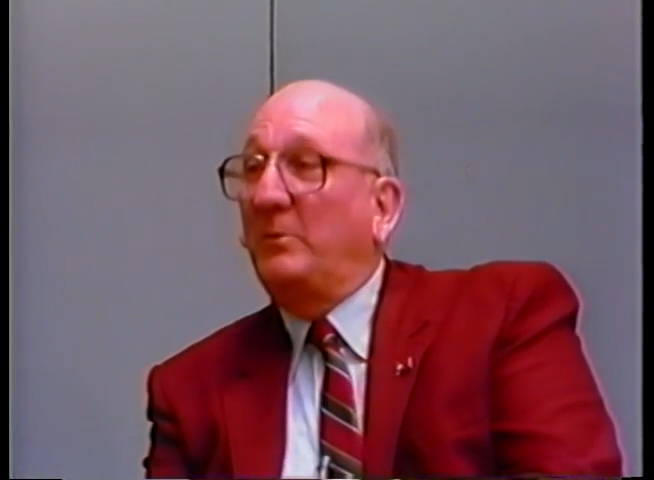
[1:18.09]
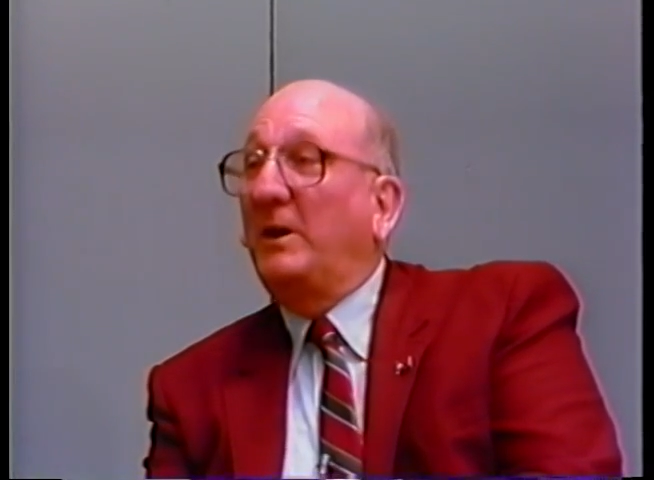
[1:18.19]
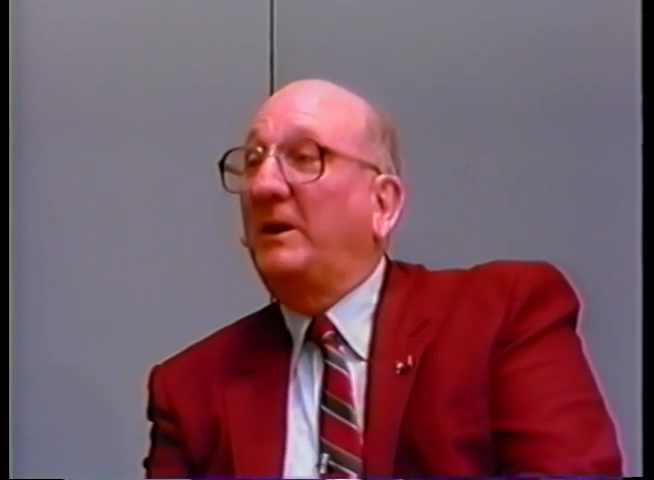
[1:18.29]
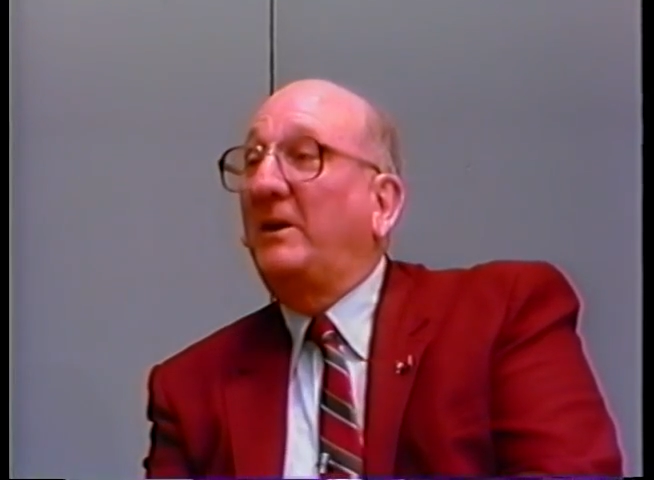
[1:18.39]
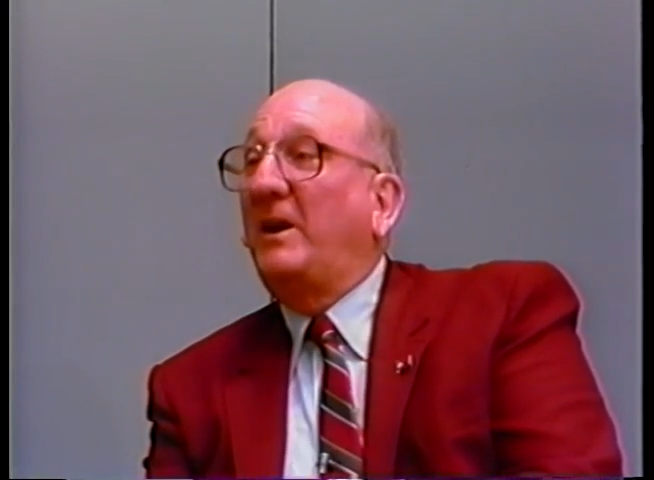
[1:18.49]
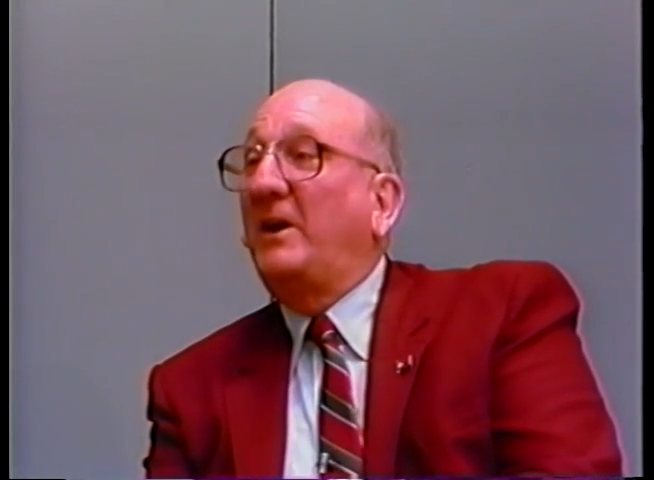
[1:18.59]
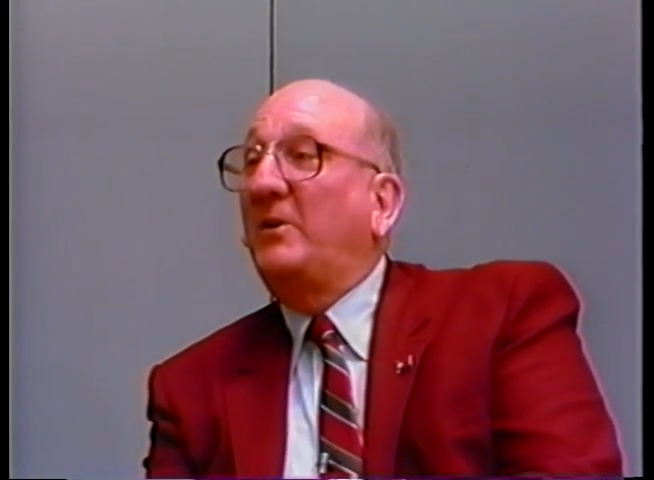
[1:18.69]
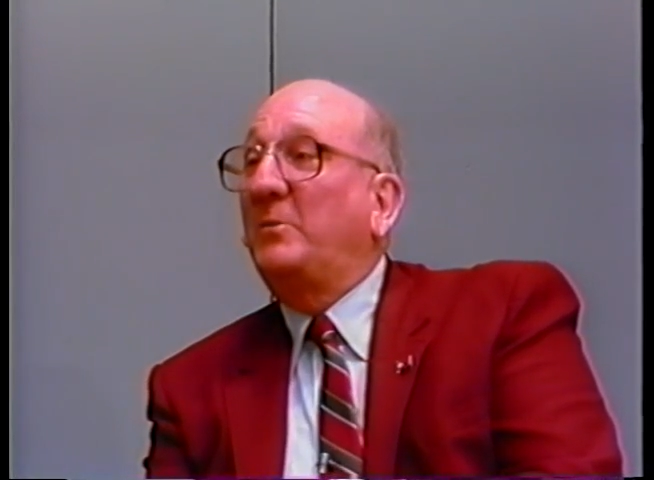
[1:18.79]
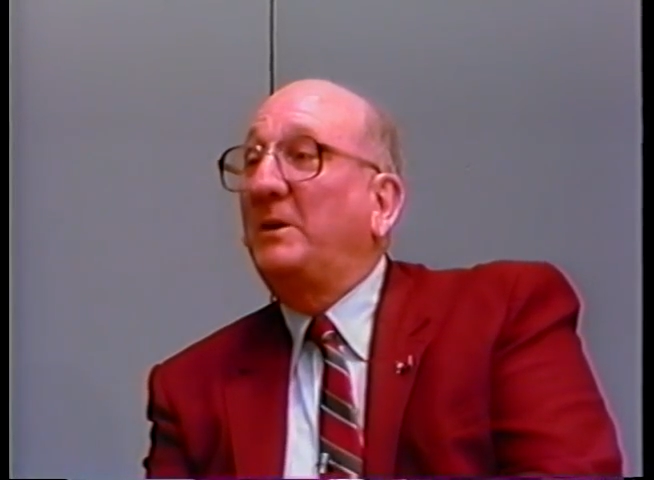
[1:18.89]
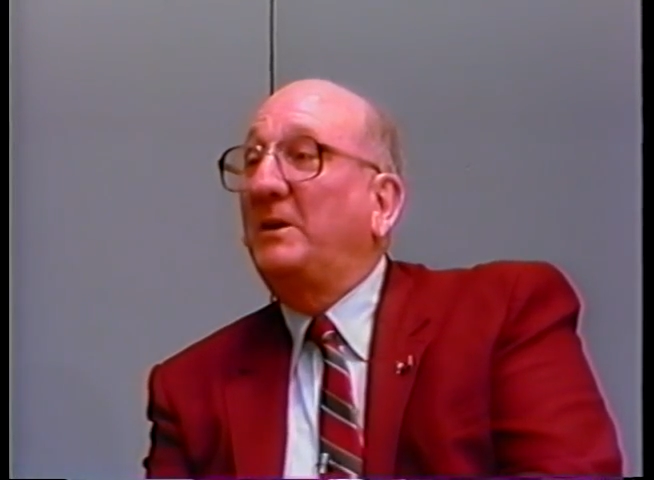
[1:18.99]

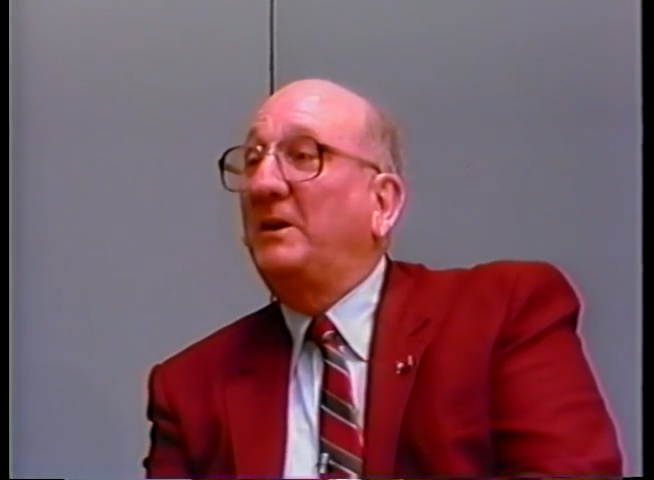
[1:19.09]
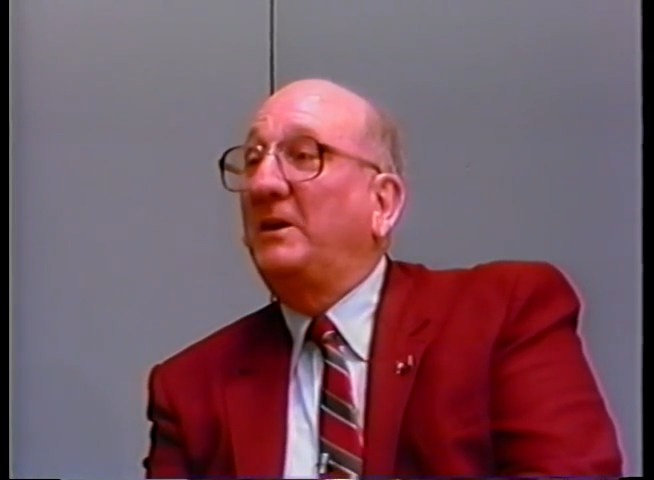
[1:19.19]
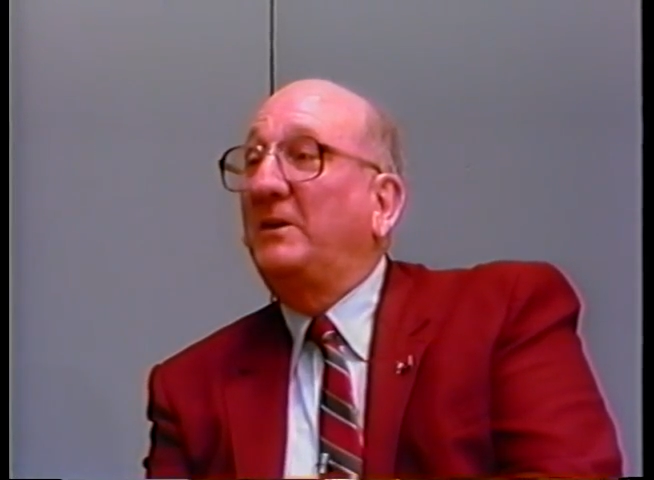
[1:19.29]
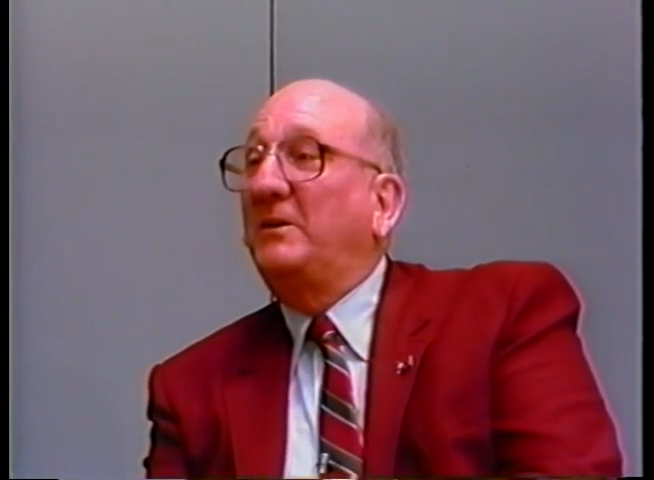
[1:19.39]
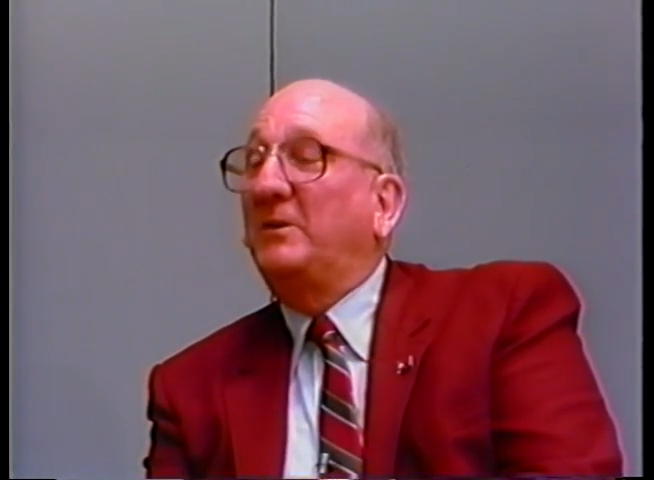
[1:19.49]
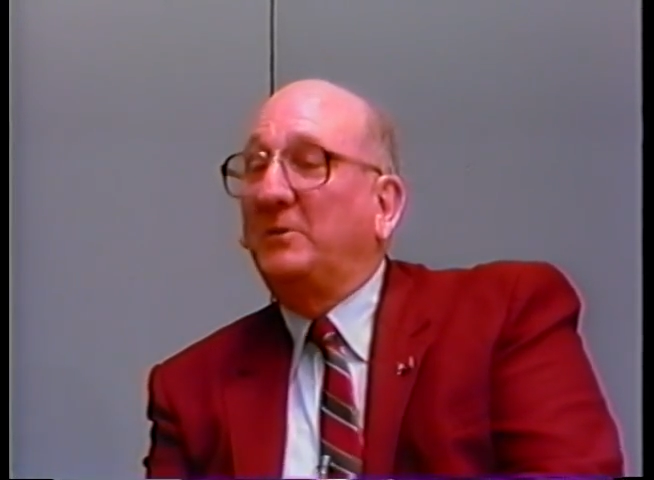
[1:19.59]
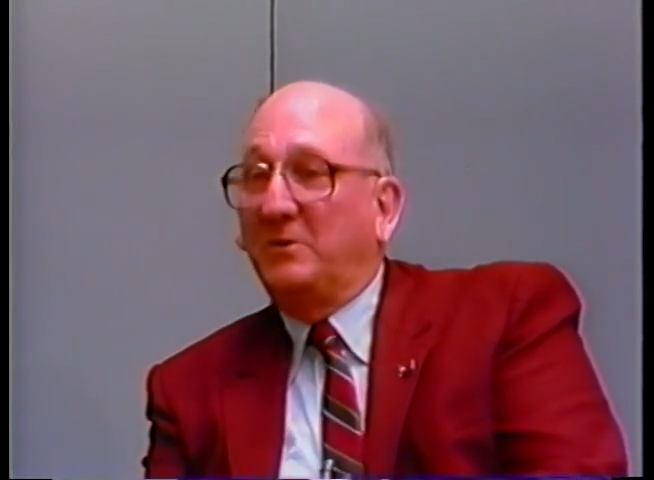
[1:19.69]
recognize me again, you know.